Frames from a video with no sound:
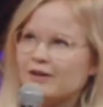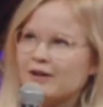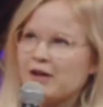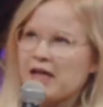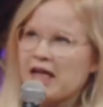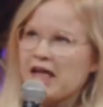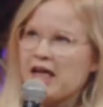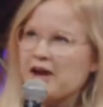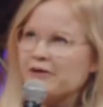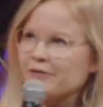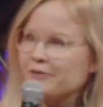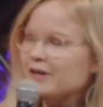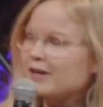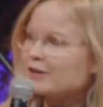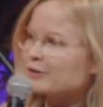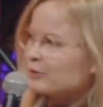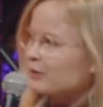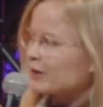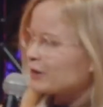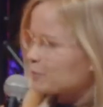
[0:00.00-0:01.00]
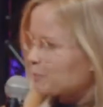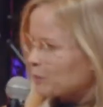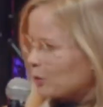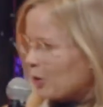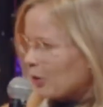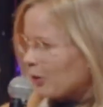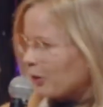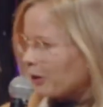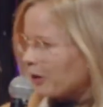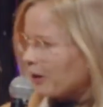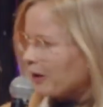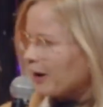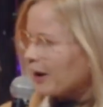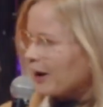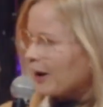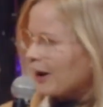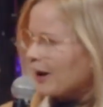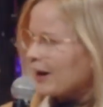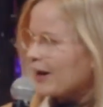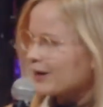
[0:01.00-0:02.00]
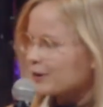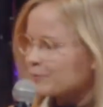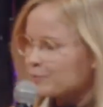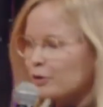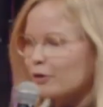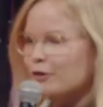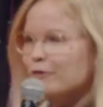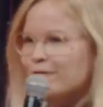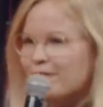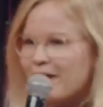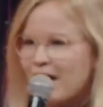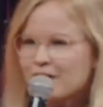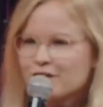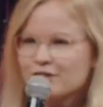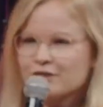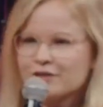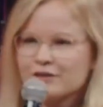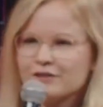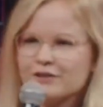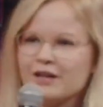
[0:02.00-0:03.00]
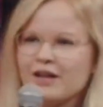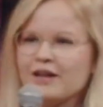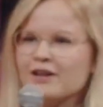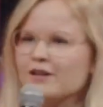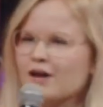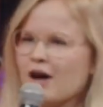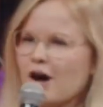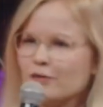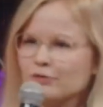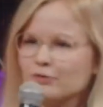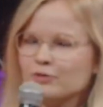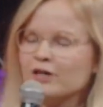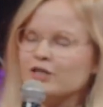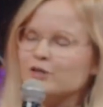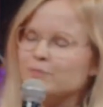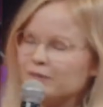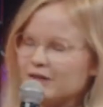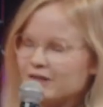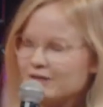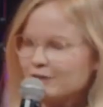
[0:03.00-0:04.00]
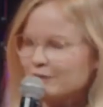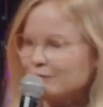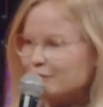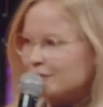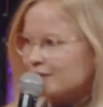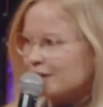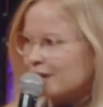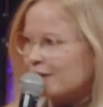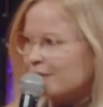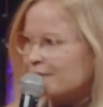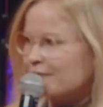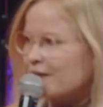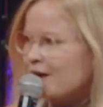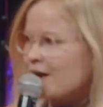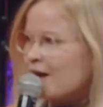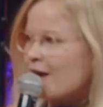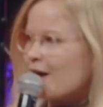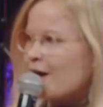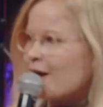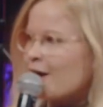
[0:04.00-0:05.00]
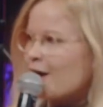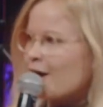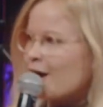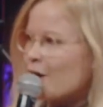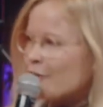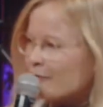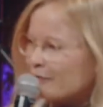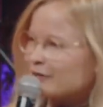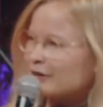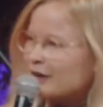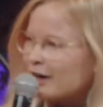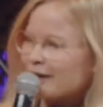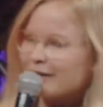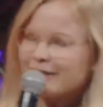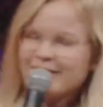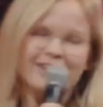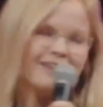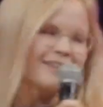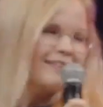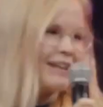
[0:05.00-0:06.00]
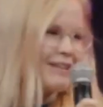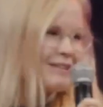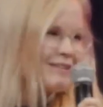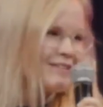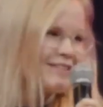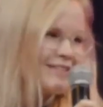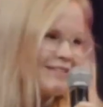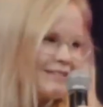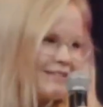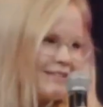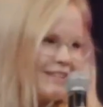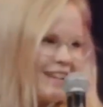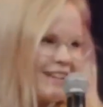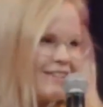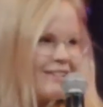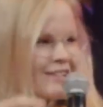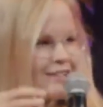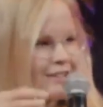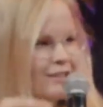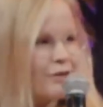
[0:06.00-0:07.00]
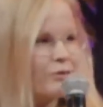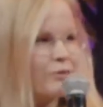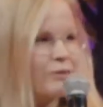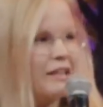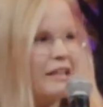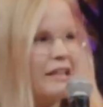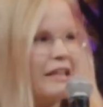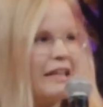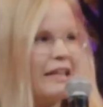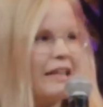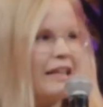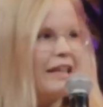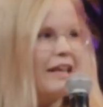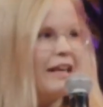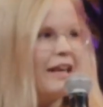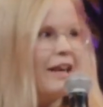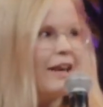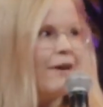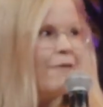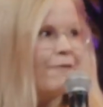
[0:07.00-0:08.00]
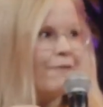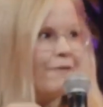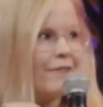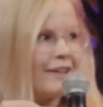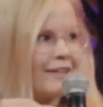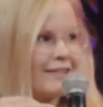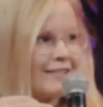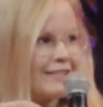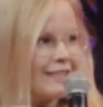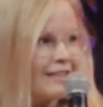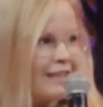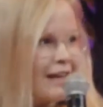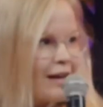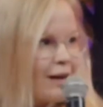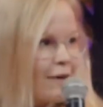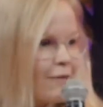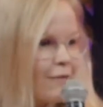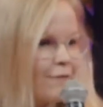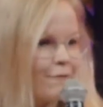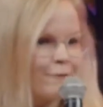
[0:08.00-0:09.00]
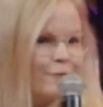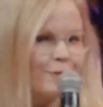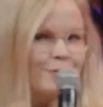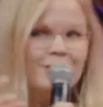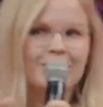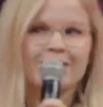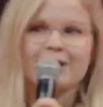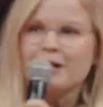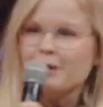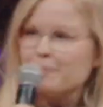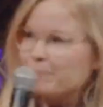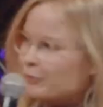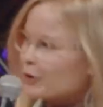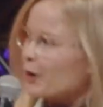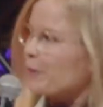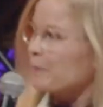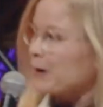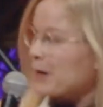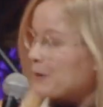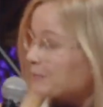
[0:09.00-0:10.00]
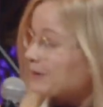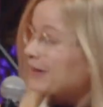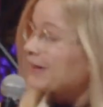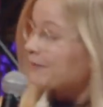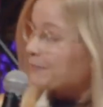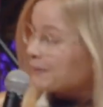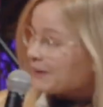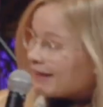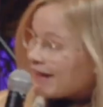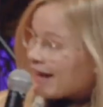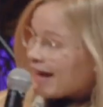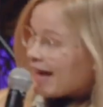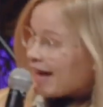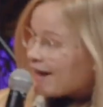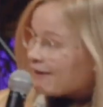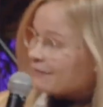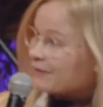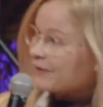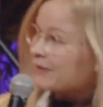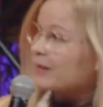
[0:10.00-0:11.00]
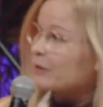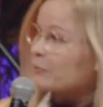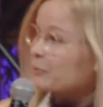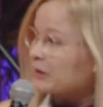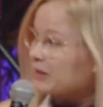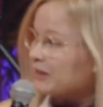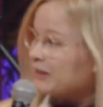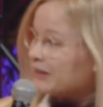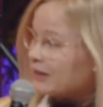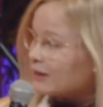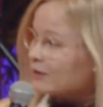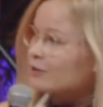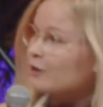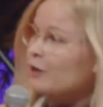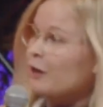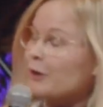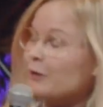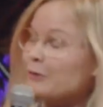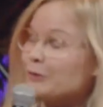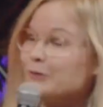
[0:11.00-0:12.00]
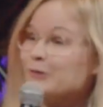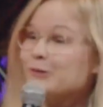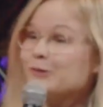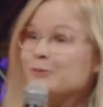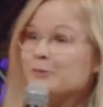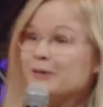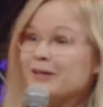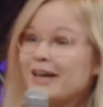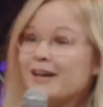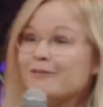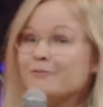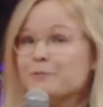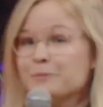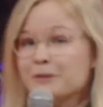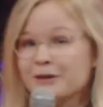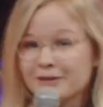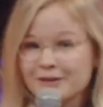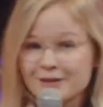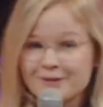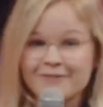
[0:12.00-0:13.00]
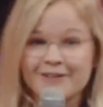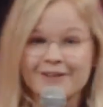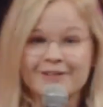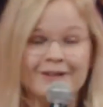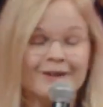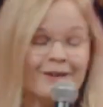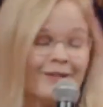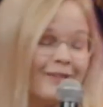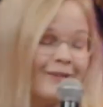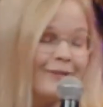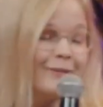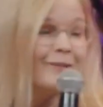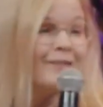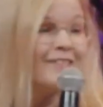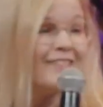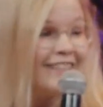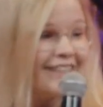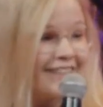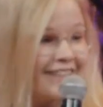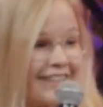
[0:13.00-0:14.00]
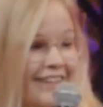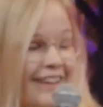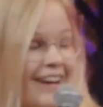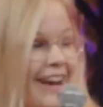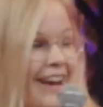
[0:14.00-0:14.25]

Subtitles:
area to explore fashion and how to express yourself. However, I think that doesn't really fix the physical problem that we have, that we need clothes. Everyone is wearing clothes here,